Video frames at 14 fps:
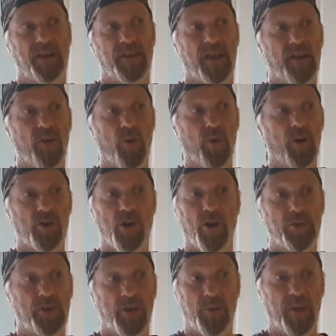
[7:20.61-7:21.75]
And then all I've got
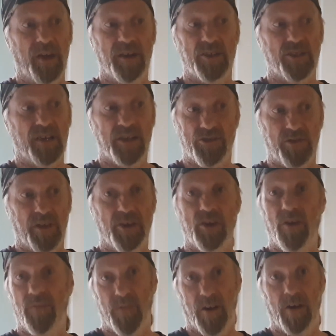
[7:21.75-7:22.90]
to do then is literally
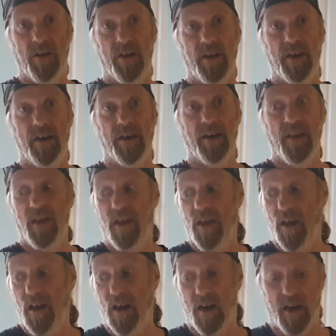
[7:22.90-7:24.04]
convert it
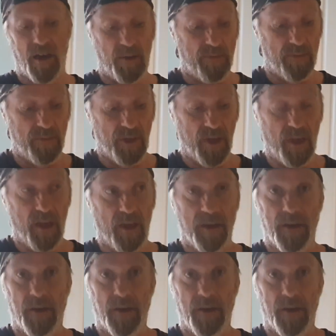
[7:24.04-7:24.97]
um, you want to enjoy